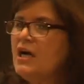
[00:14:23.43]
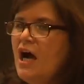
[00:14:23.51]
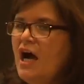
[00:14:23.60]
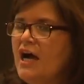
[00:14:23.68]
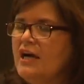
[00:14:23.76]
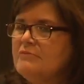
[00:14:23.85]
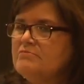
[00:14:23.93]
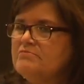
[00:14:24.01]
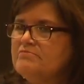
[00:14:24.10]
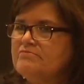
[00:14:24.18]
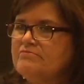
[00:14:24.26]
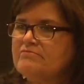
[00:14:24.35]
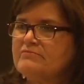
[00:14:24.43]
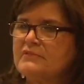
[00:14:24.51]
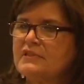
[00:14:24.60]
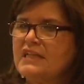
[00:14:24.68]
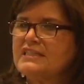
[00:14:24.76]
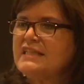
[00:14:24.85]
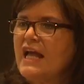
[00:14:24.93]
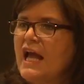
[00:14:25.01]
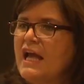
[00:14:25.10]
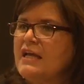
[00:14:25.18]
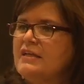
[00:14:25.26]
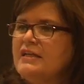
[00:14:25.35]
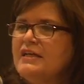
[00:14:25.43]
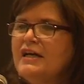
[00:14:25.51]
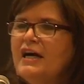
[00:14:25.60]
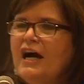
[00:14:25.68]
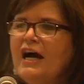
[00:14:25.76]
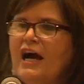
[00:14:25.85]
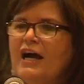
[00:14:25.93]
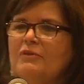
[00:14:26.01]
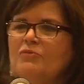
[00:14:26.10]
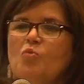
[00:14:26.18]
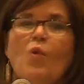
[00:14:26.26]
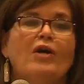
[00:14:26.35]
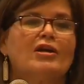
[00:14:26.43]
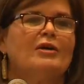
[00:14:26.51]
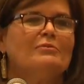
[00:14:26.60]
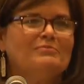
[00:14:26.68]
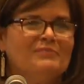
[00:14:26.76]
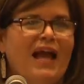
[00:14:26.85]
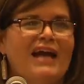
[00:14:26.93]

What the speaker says: welcome